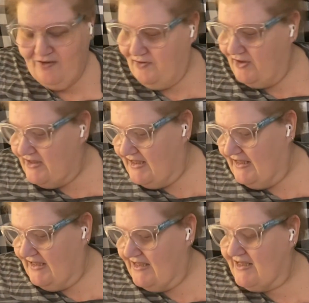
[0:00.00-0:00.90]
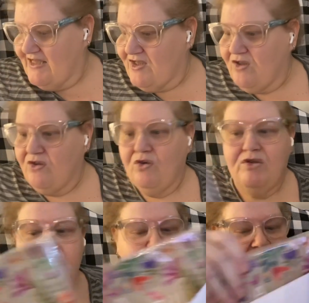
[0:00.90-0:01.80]
first thing is this
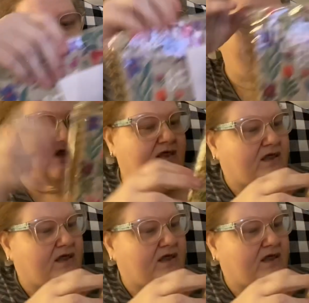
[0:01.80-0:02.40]
gorgeous,